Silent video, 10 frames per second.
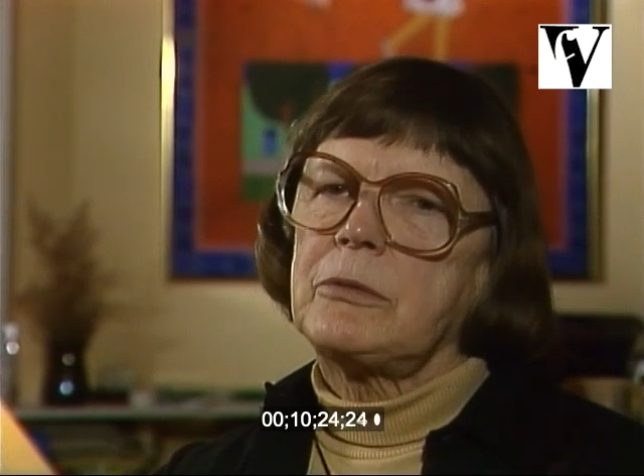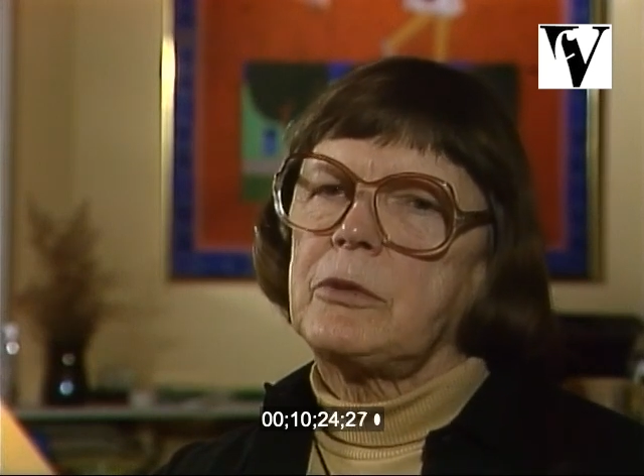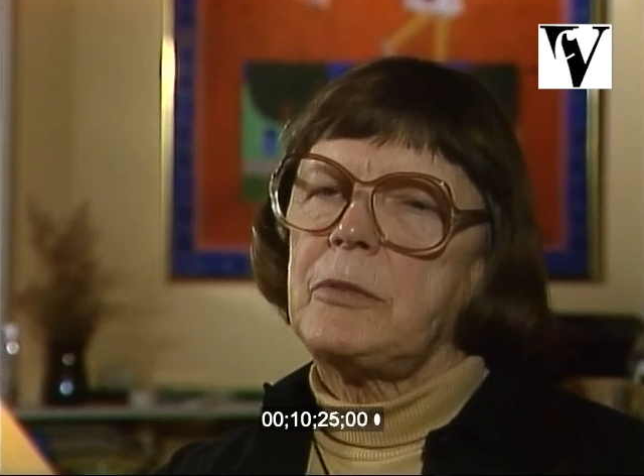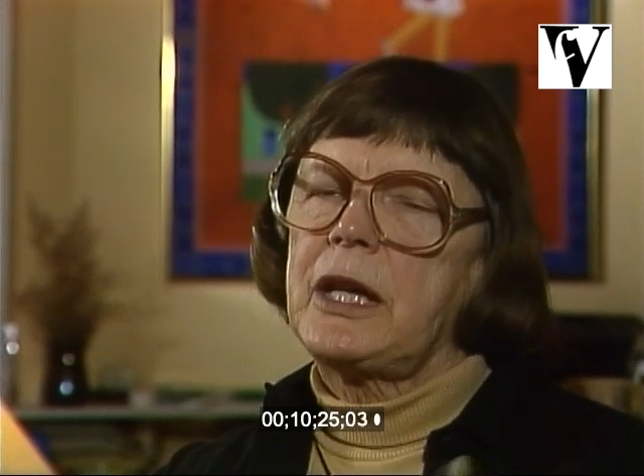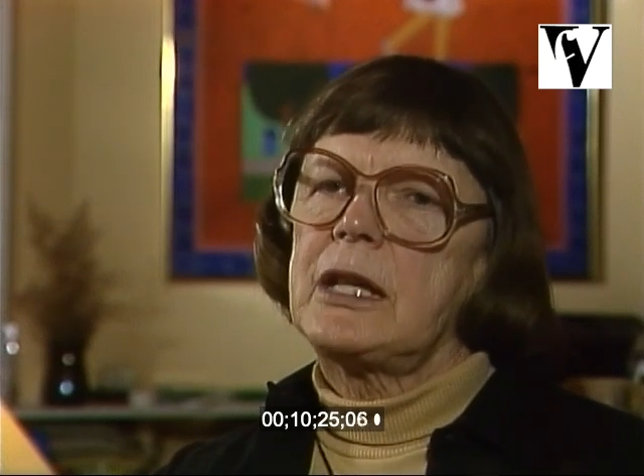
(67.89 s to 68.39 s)
we
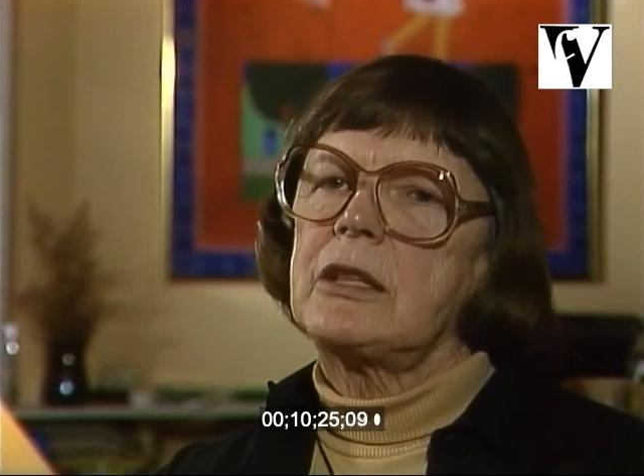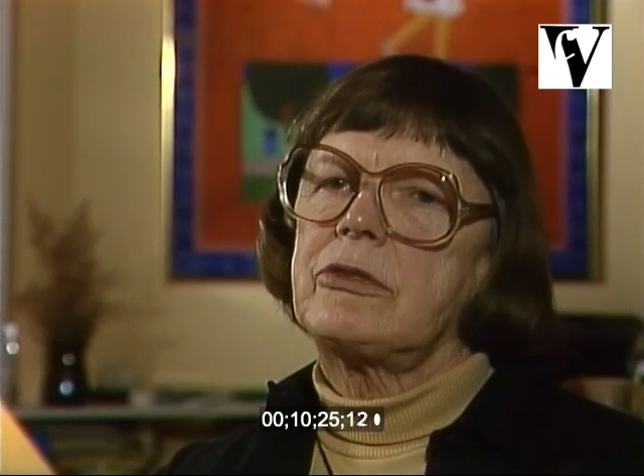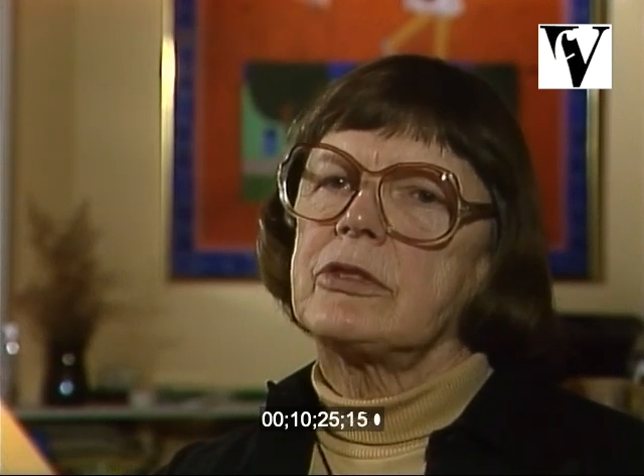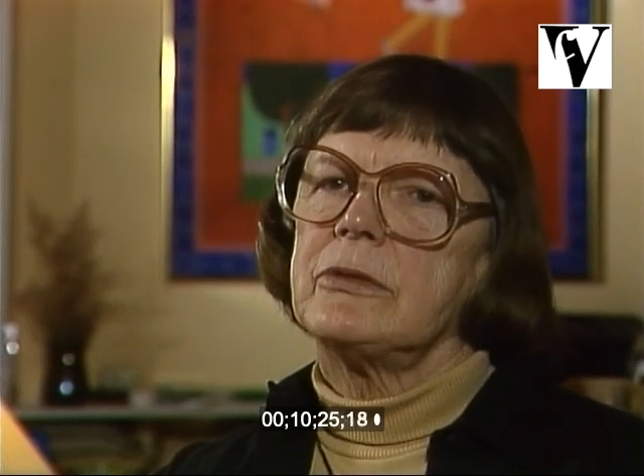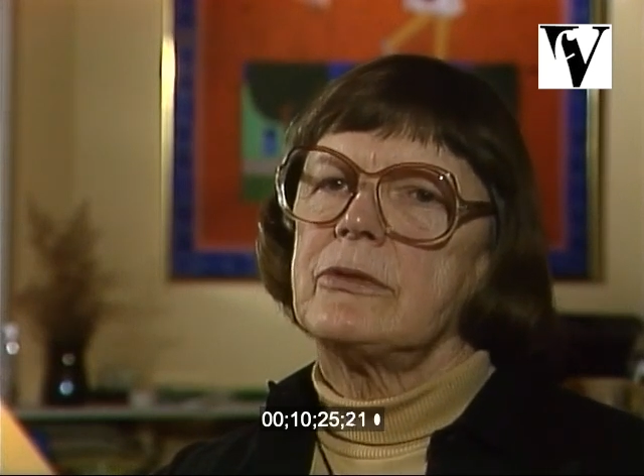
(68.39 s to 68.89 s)
were making a
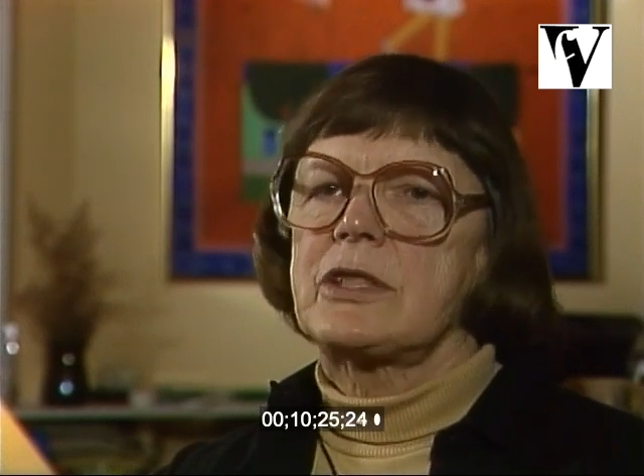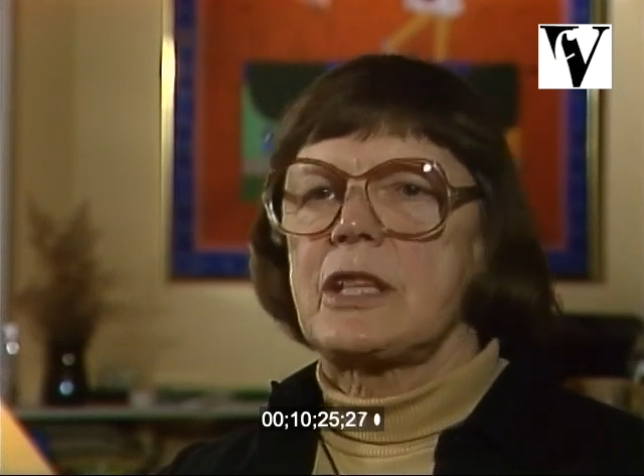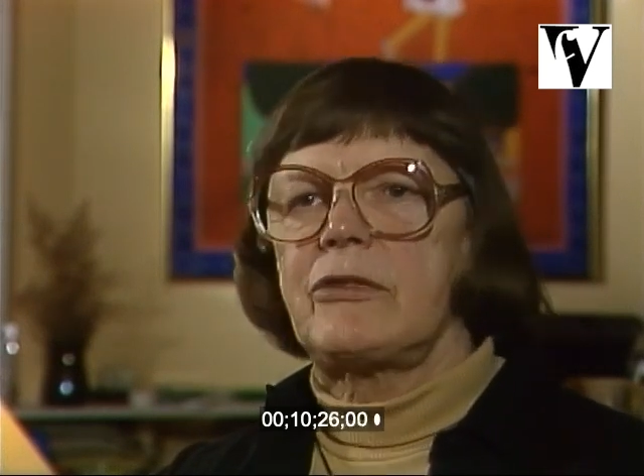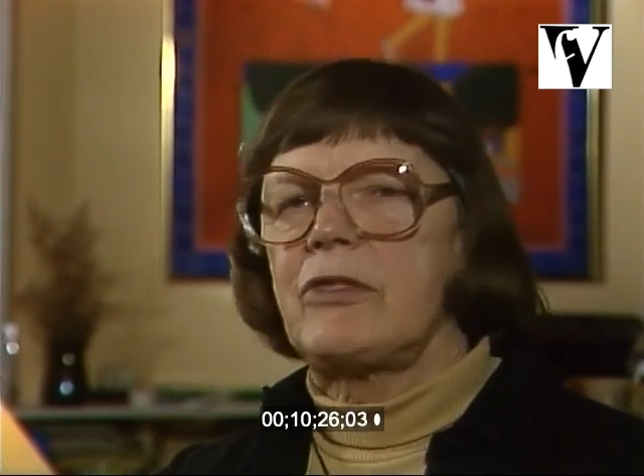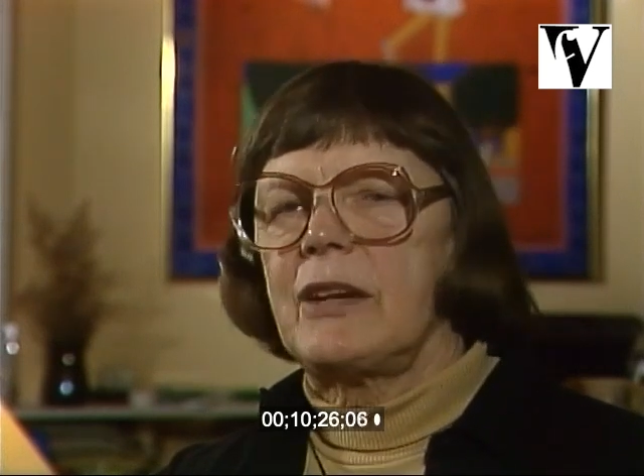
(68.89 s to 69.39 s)
film for,
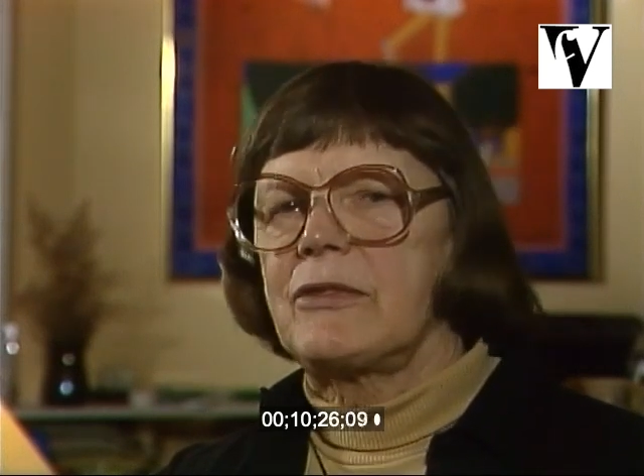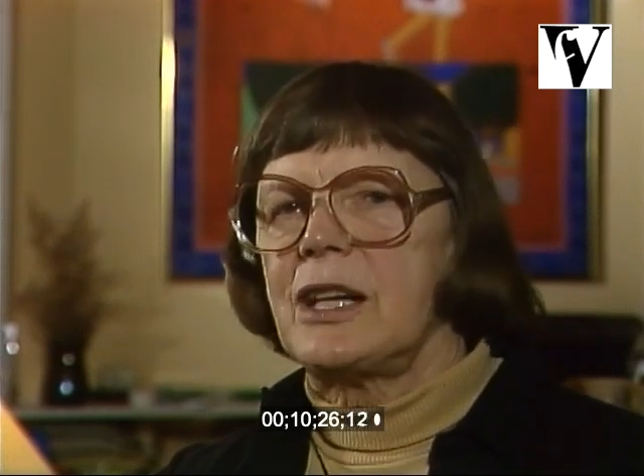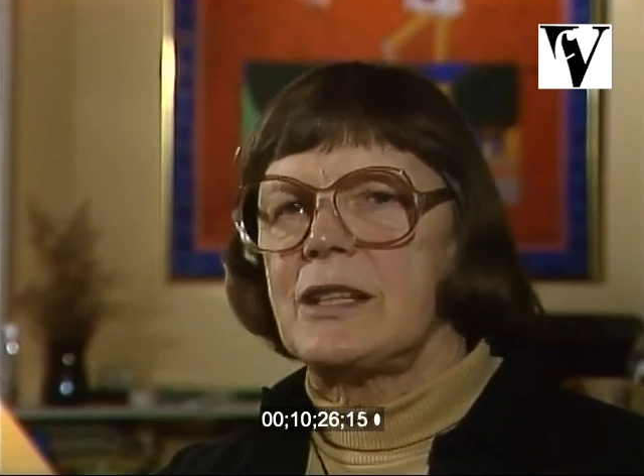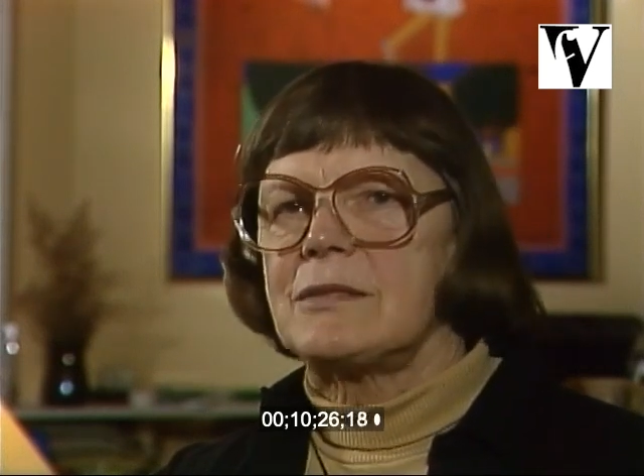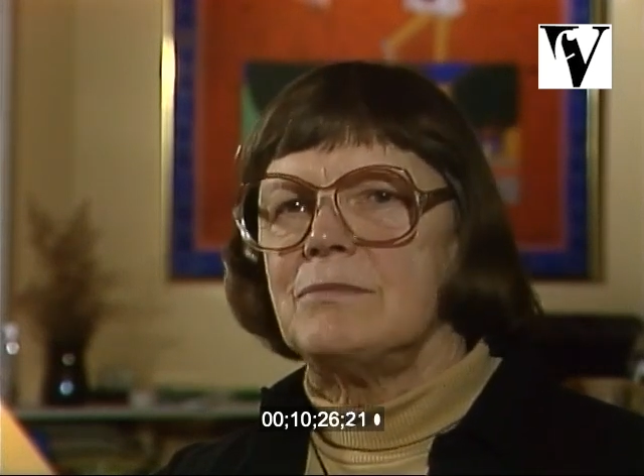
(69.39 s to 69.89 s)
say,
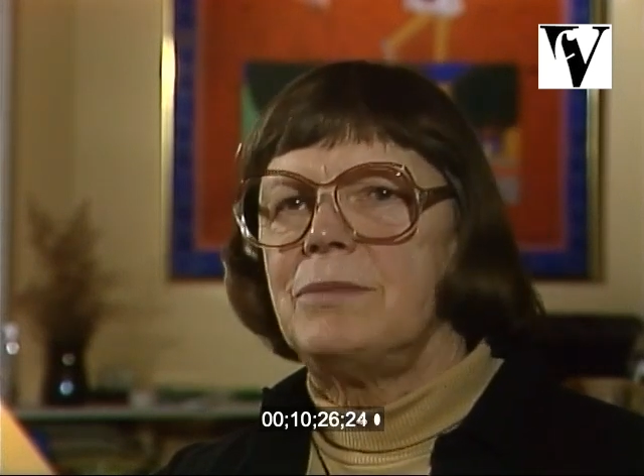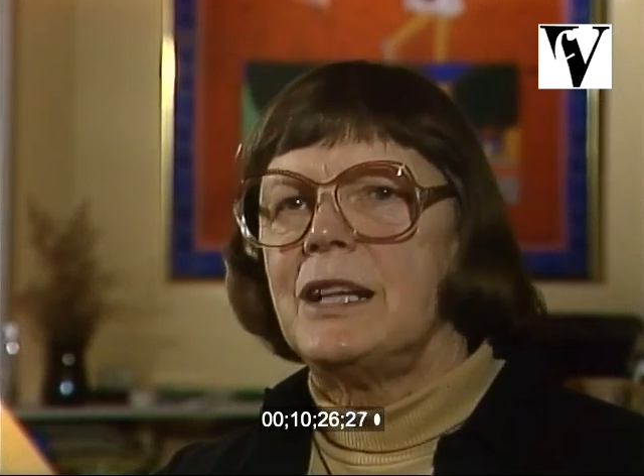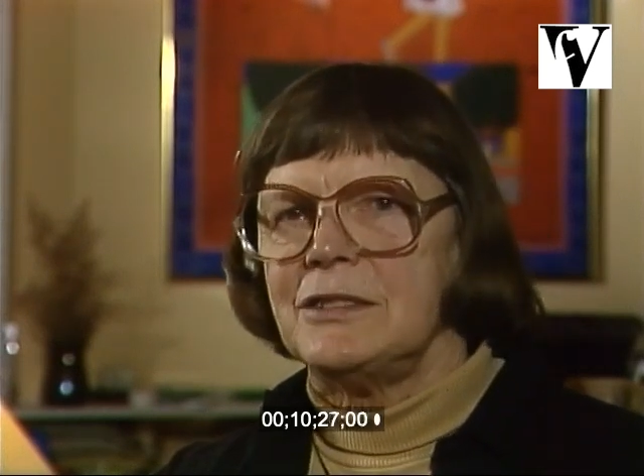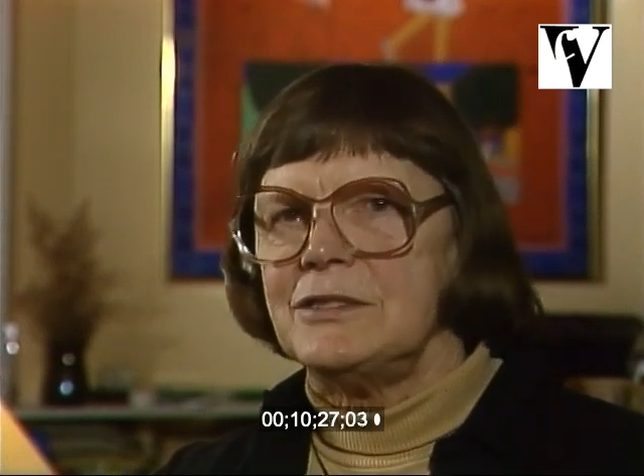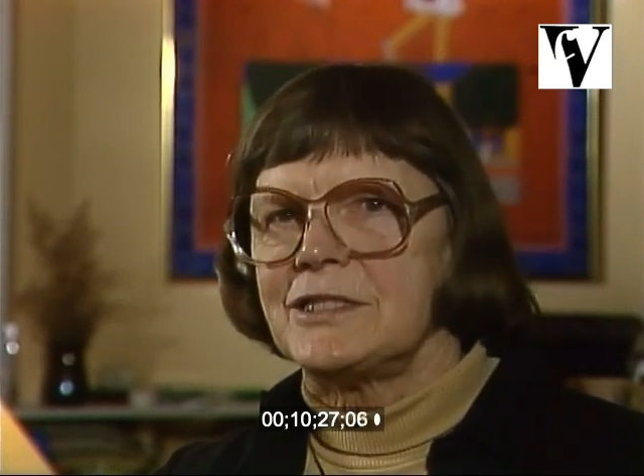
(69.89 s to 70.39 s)

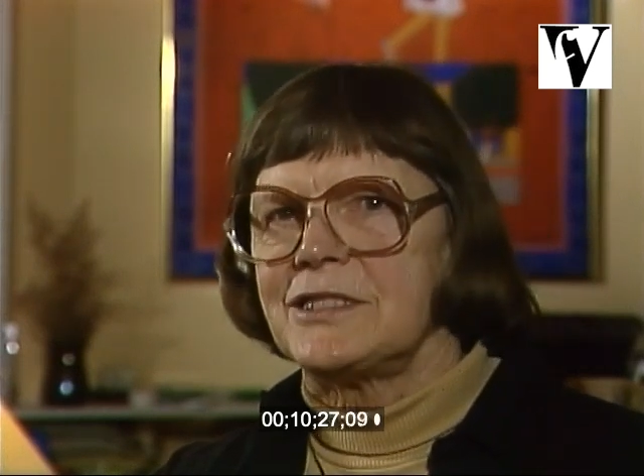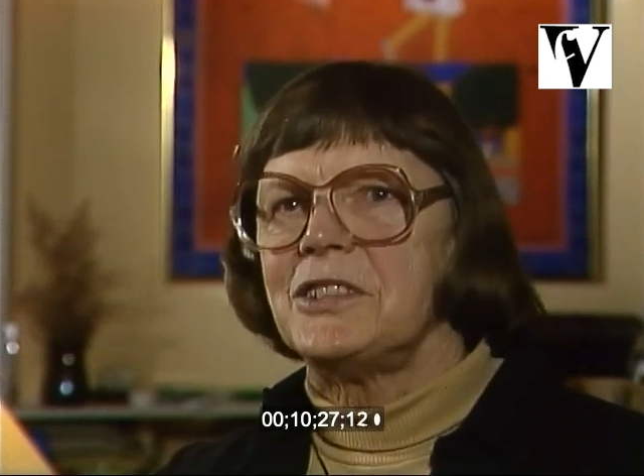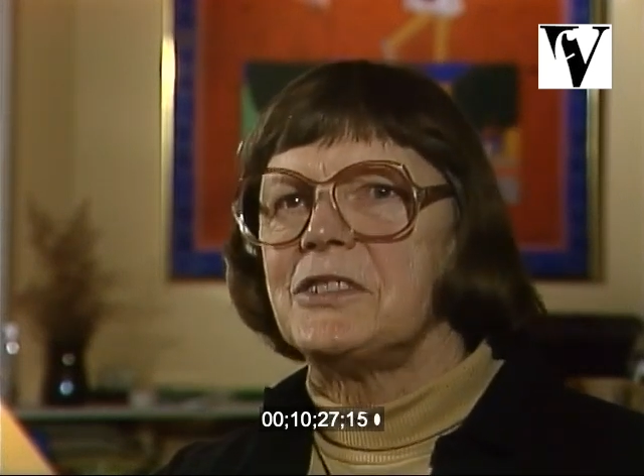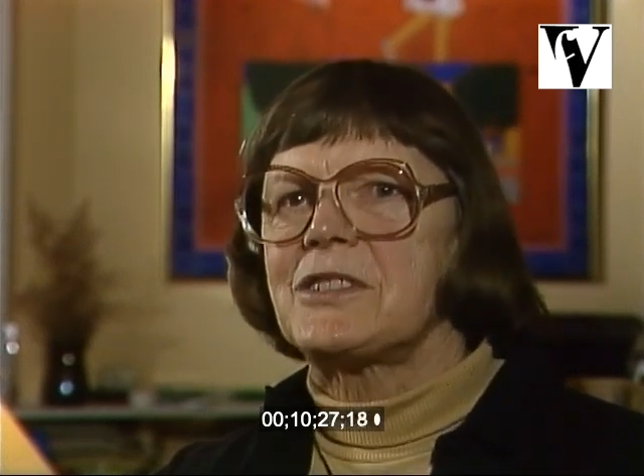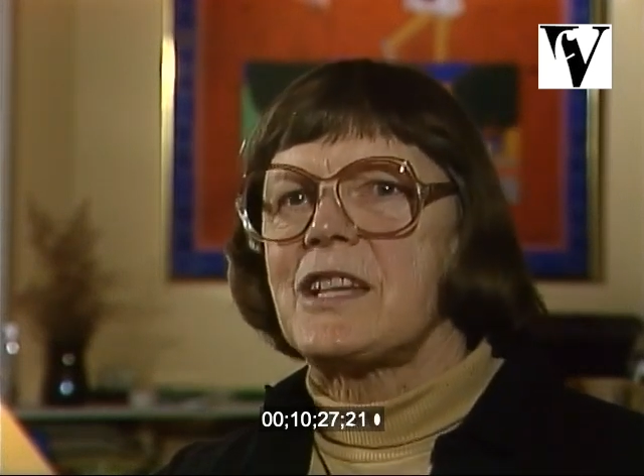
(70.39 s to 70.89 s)
£5,000 in
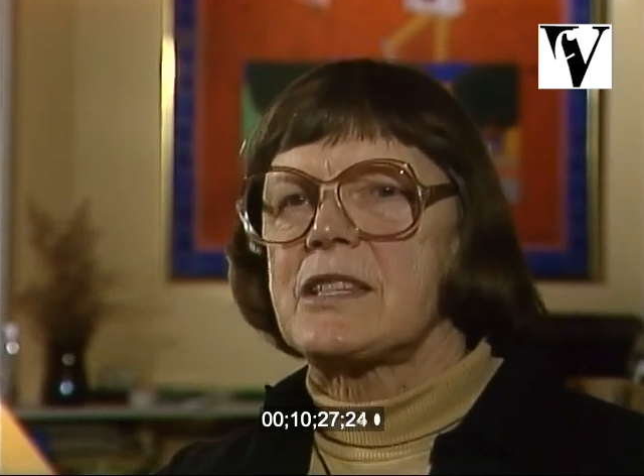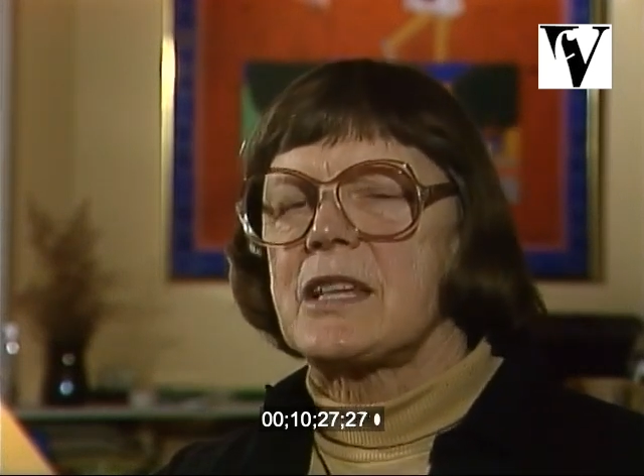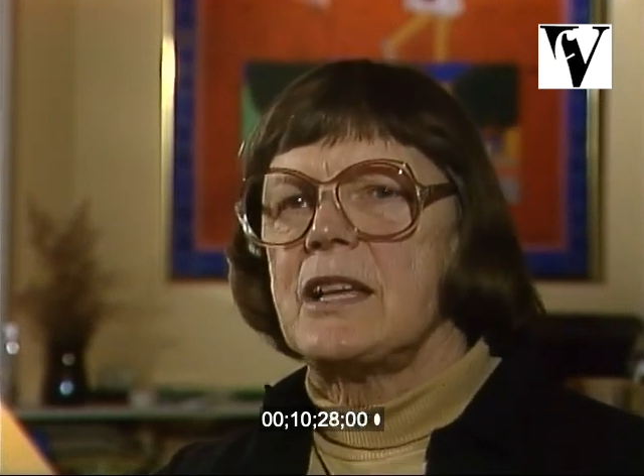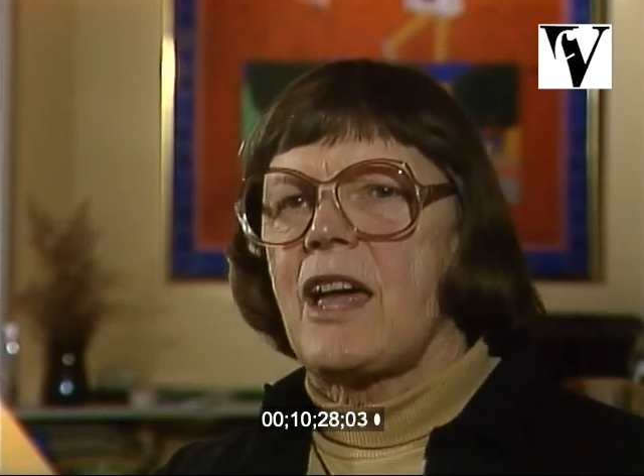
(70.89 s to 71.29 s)
those days,